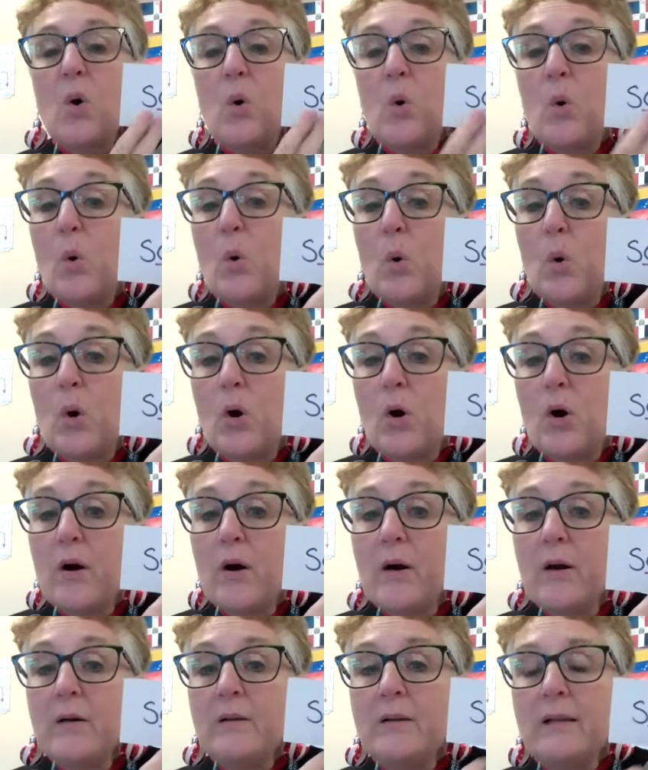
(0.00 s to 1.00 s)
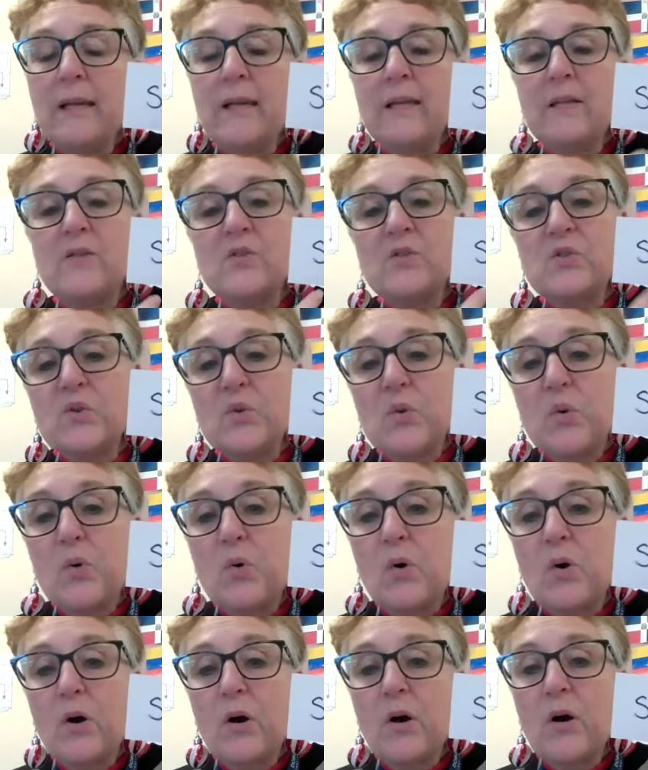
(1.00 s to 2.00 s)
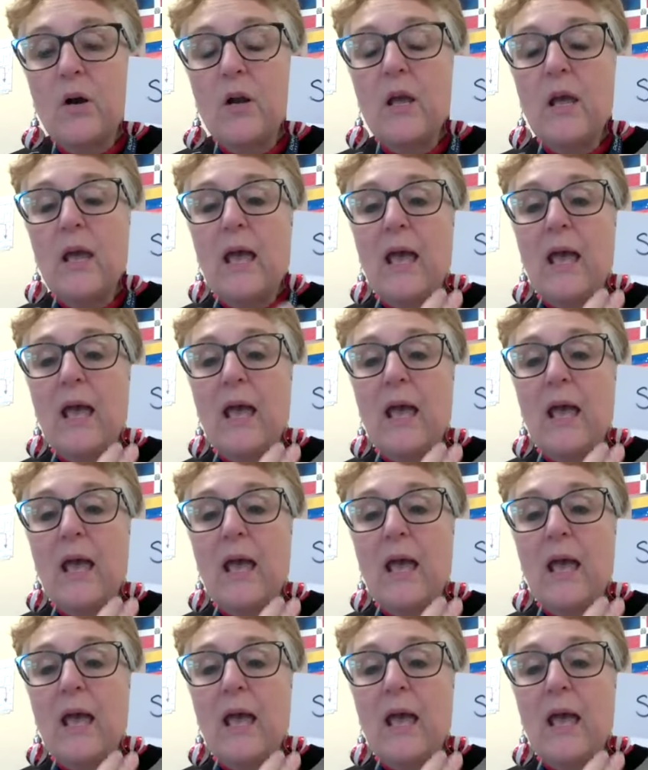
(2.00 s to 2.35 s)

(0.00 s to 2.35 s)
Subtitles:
or like in soar